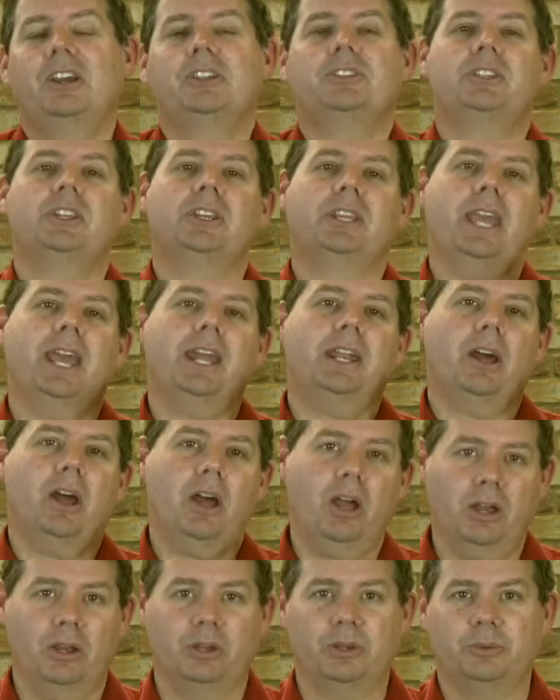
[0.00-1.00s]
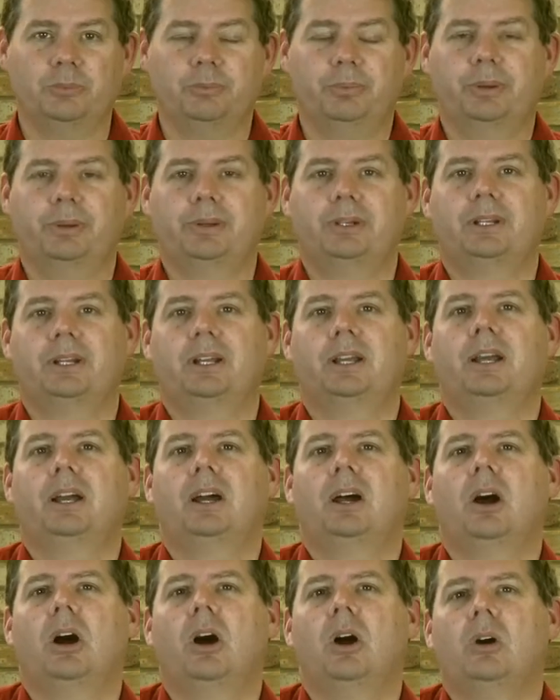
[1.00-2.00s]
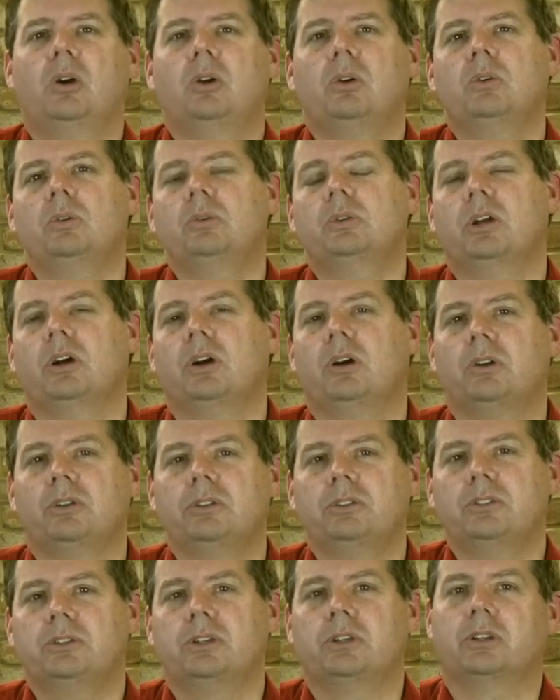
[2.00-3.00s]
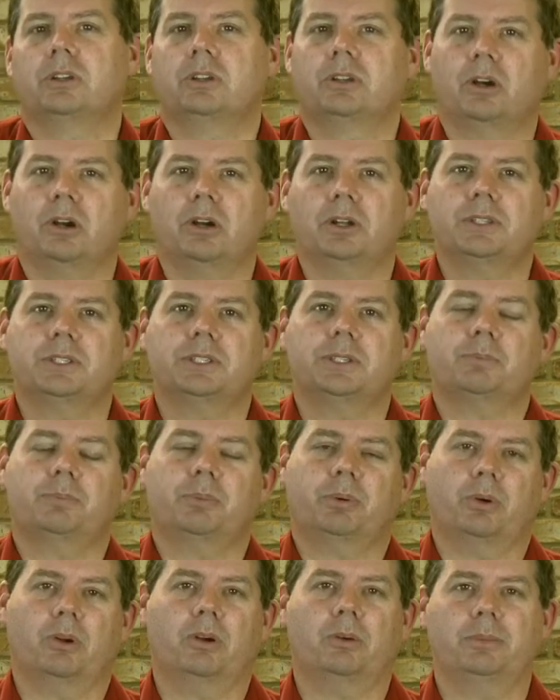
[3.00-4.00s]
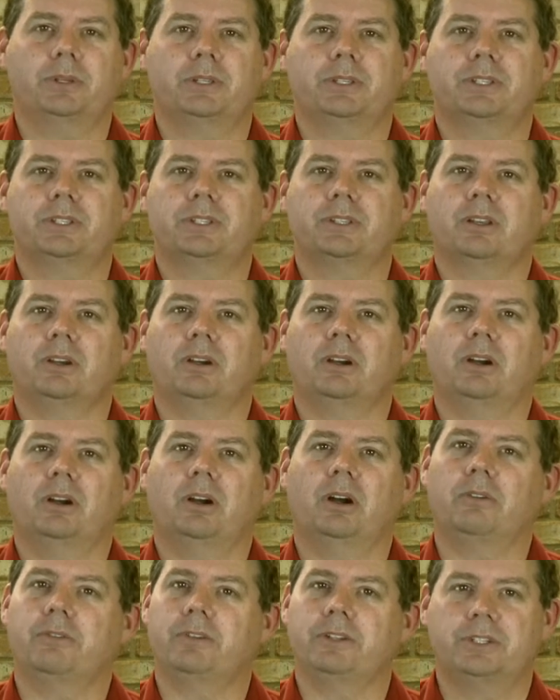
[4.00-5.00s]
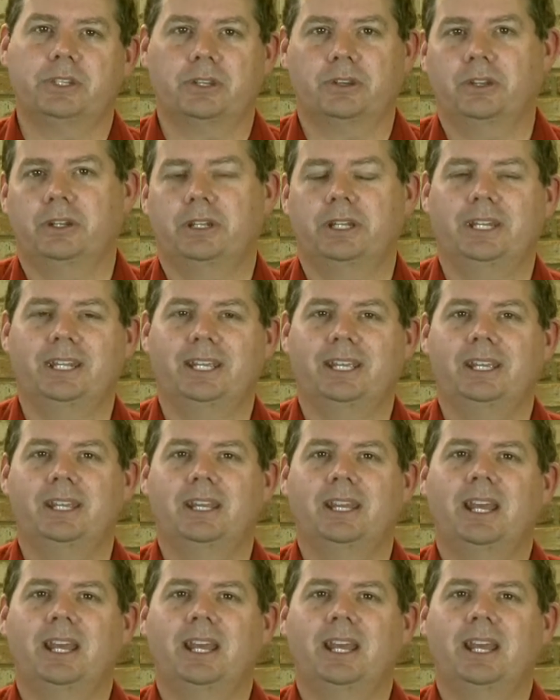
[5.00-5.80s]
To get hope, hold on to God's promise of eternity.